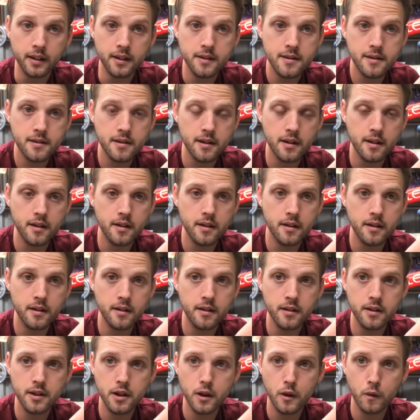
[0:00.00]
So
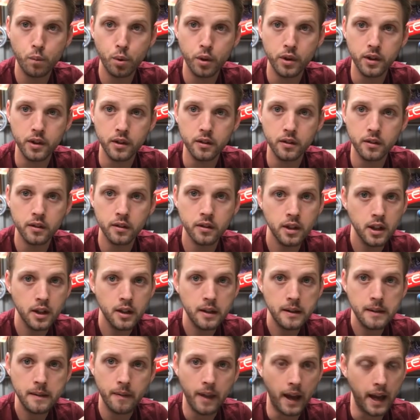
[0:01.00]
you can put your
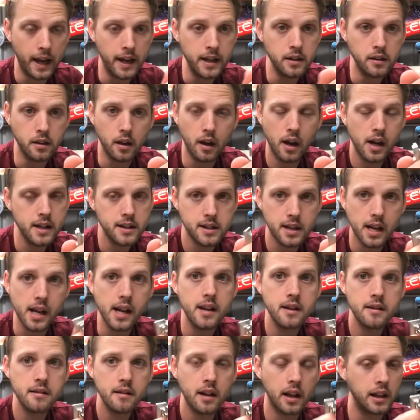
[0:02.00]
8, 9,
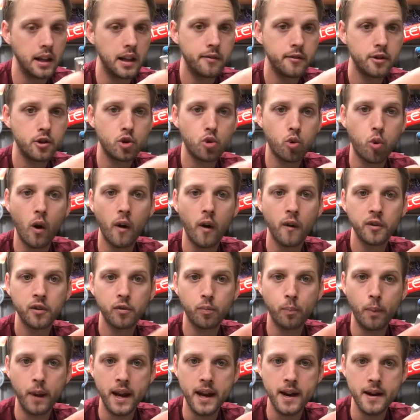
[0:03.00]
10, 11, 12
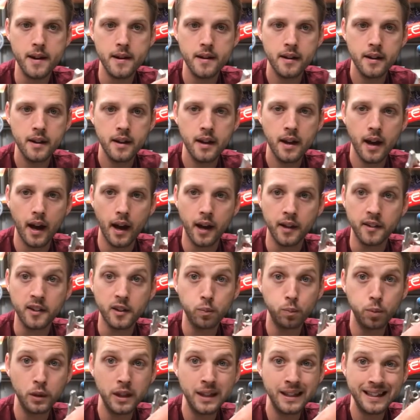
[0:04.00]
speed
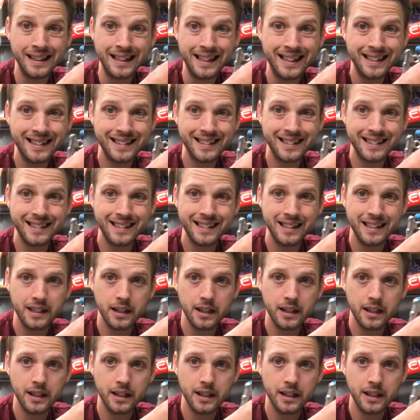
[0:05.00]
split links.